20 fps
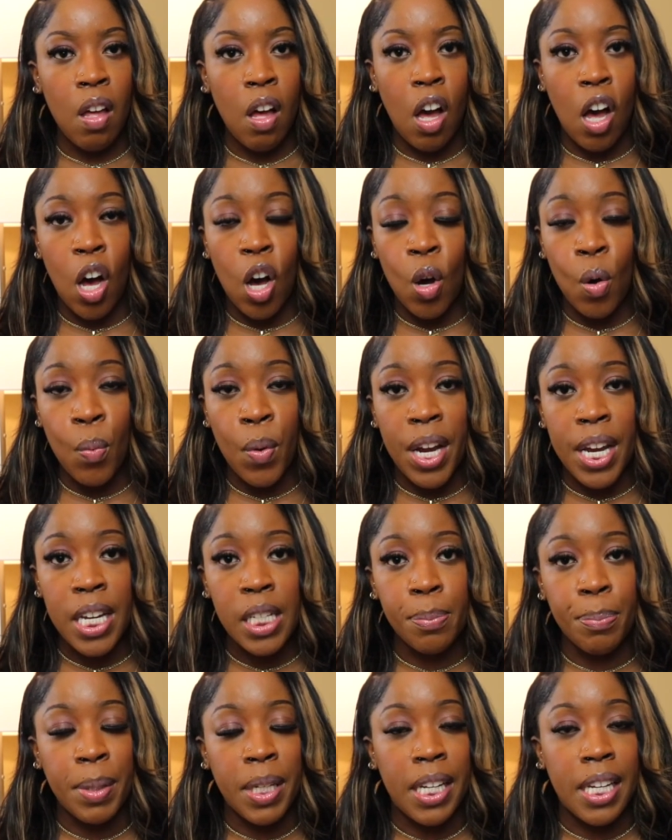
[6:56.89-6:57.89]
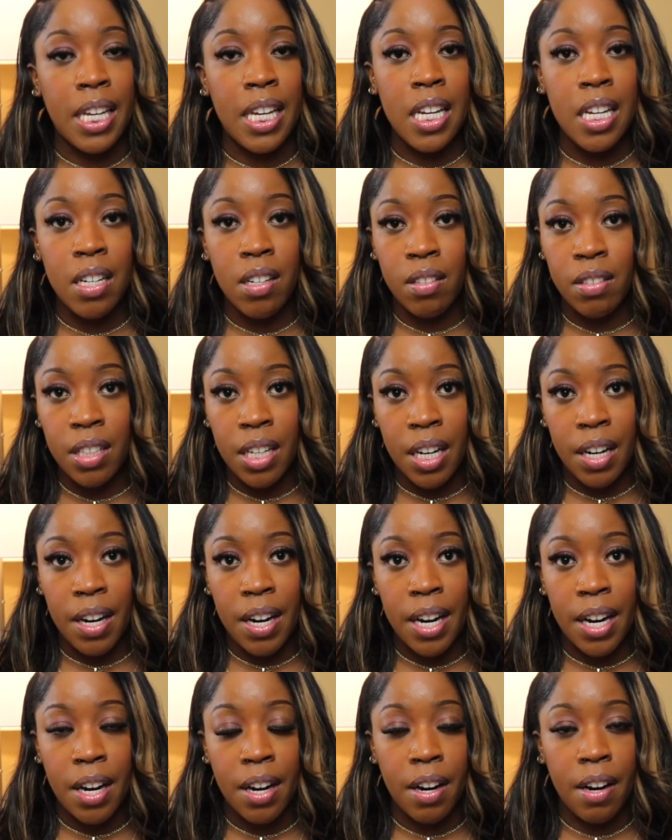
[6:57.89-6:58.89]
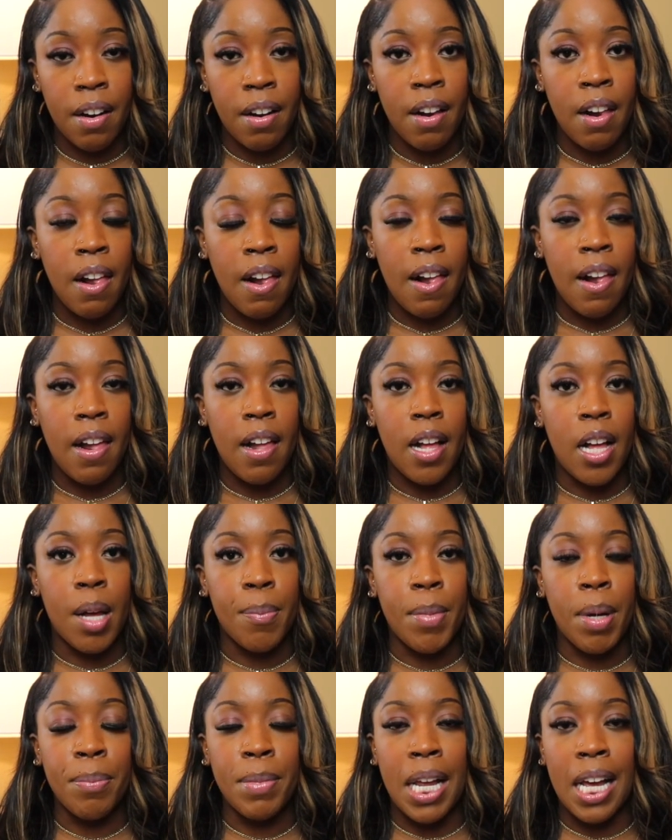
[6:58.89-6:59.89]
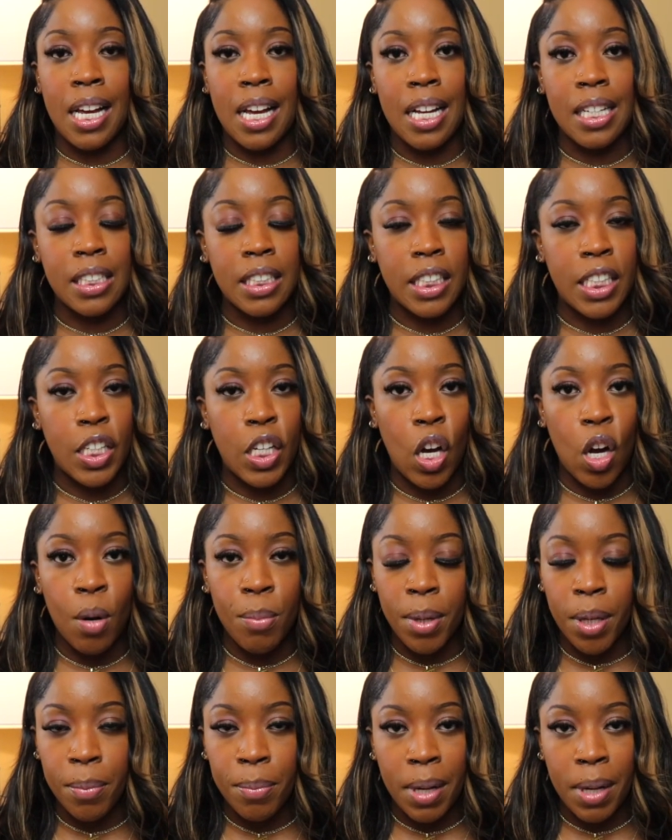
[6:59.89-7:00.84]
always putting heat on their hair. I'm not constantly combing